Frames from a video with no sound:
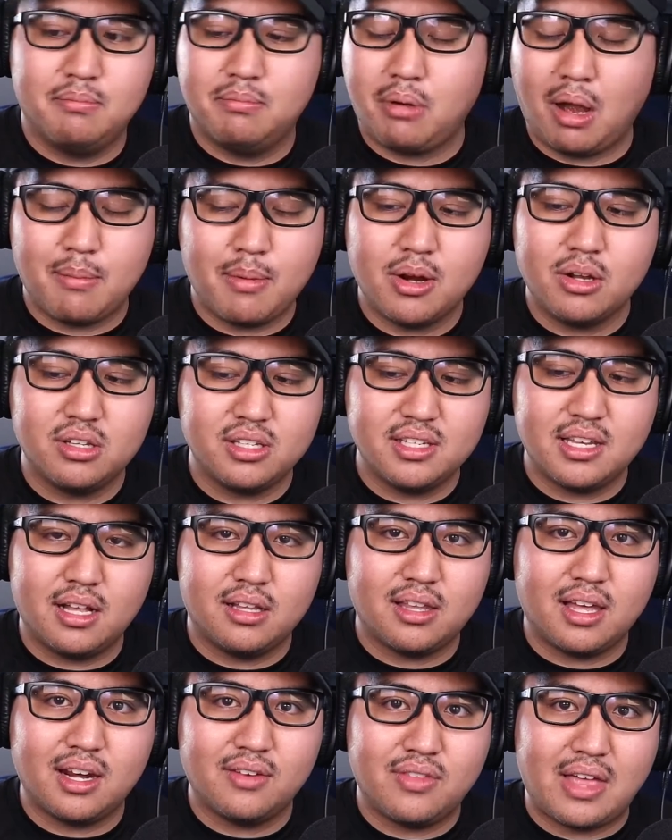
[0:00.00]
Primarily,
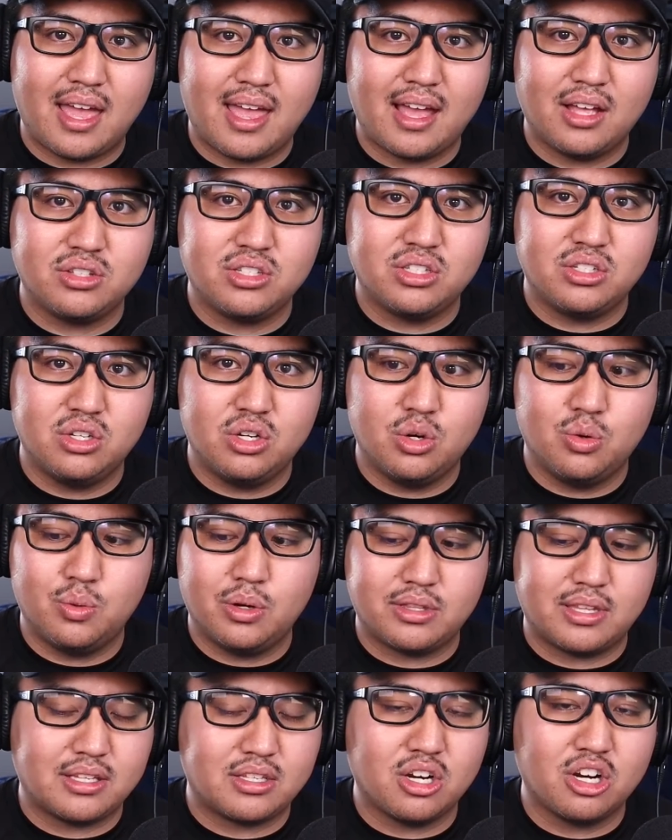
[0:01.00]
a lot of that had to do
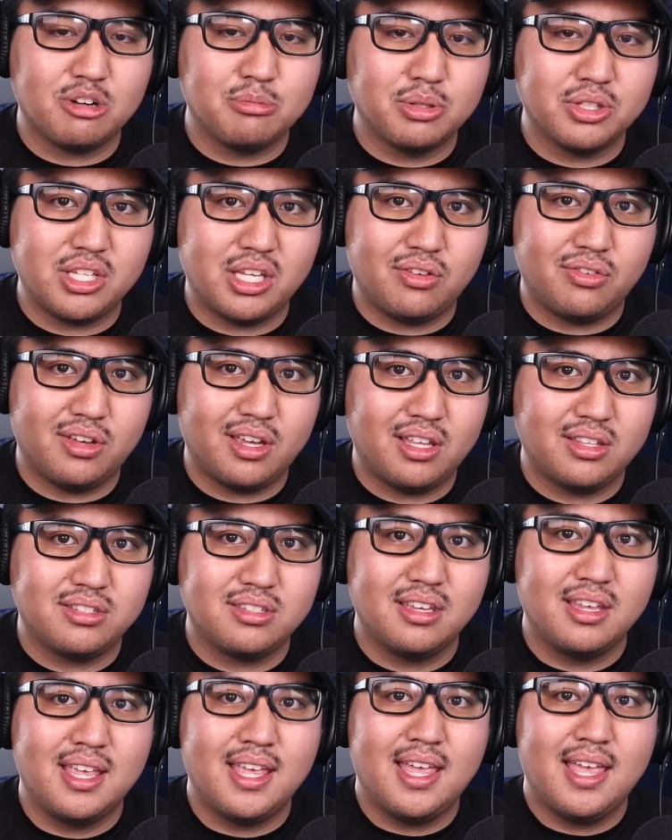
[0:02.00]
with a terrible defense